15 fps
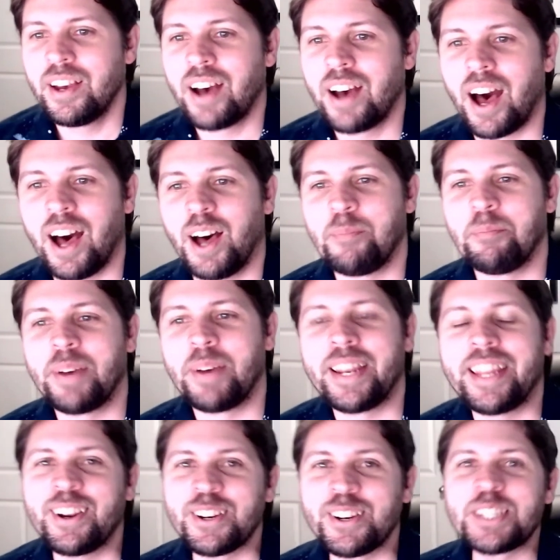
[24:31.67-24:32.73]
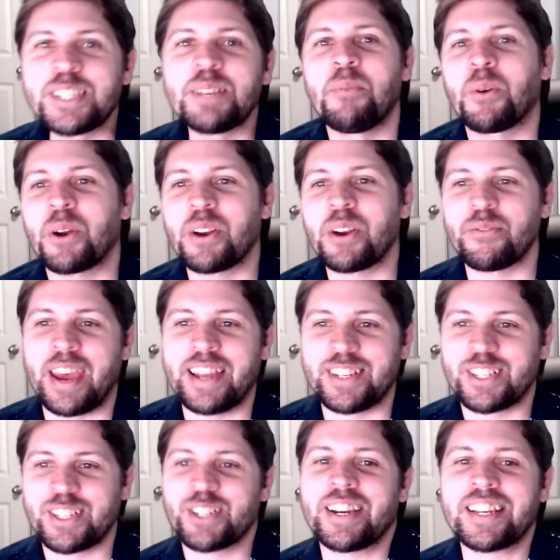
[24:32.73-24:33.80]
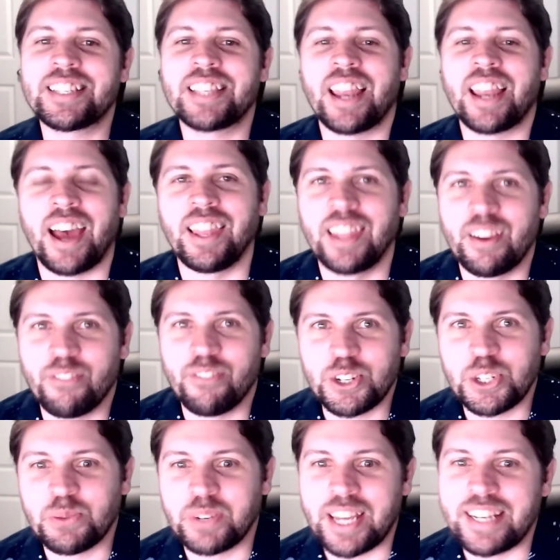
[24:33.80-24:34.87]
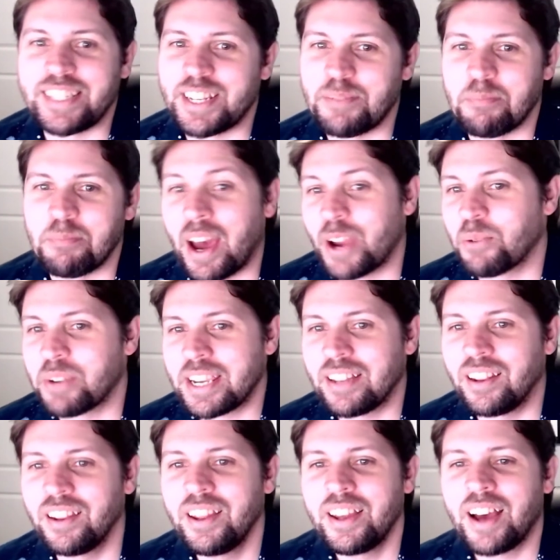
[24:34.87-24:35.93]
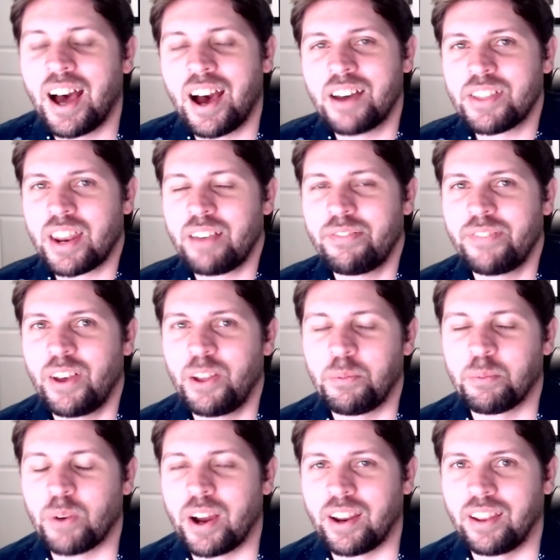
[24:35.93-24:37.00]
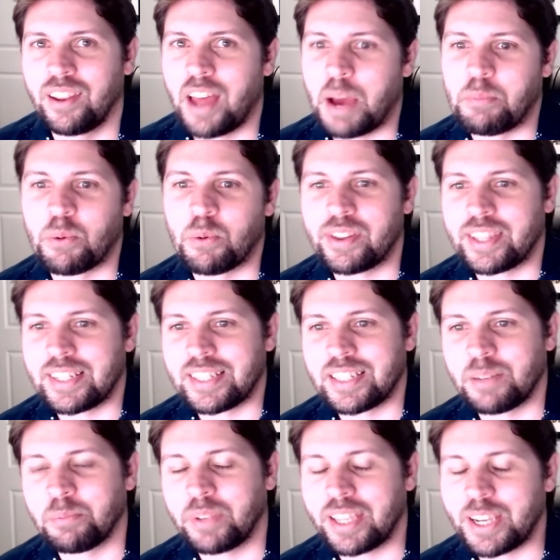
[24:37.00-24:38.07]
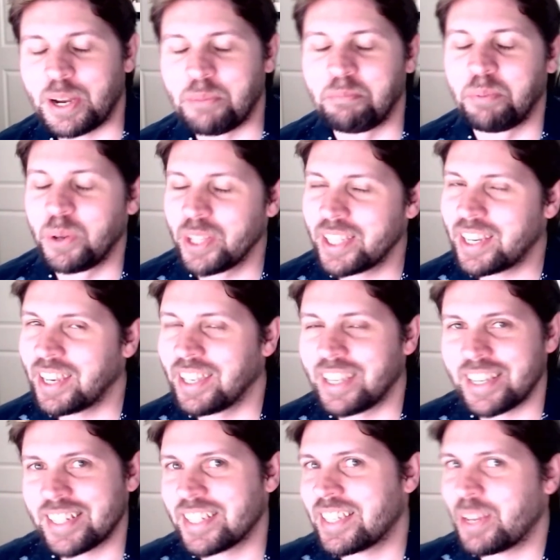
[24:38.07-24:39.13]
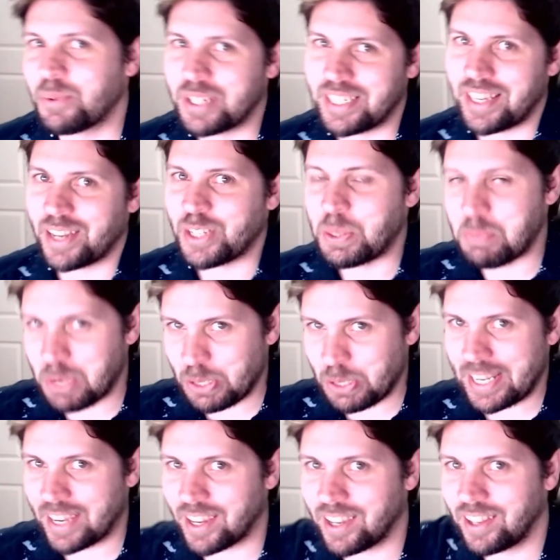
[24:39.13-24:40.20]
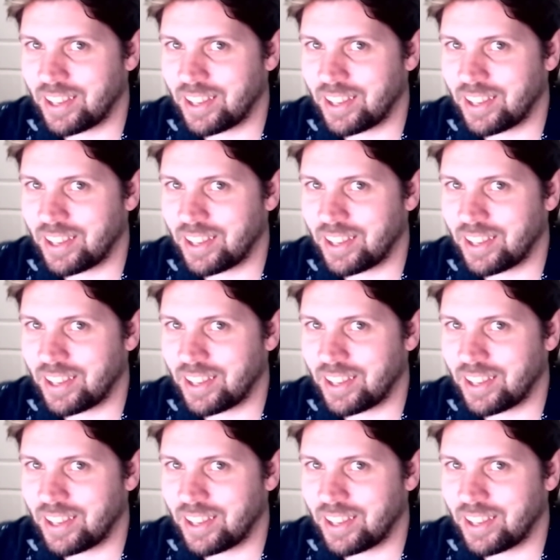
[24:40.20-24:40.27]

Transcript: But here's some more advanced tricks that I leveraged when I did my reel that I felt brought a lot more than simply a bulleted list that was set to music.